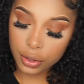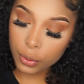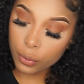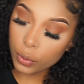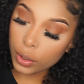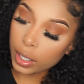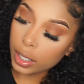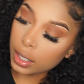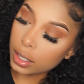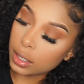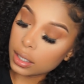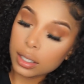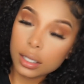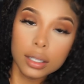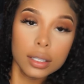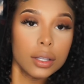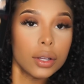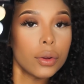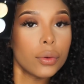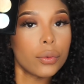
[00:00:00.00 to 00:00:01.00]
the
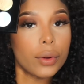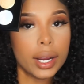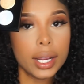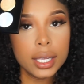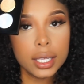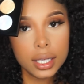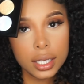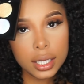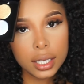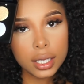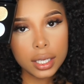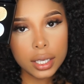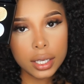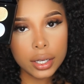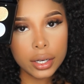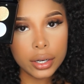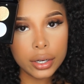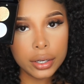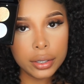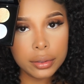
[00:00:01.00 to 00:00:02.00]
one right
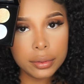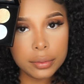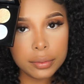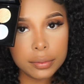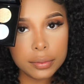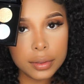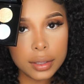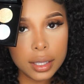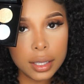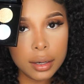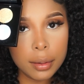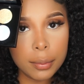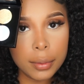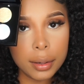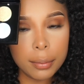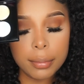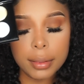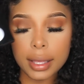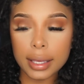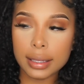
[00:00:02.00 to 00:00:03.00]
here, and I'm
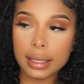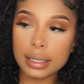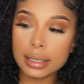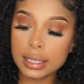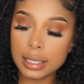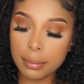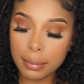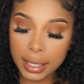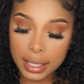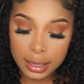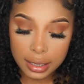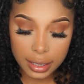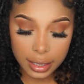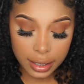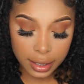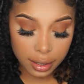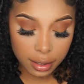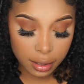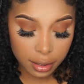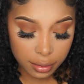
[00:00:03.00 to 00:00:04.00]
gonna apply that to my lid.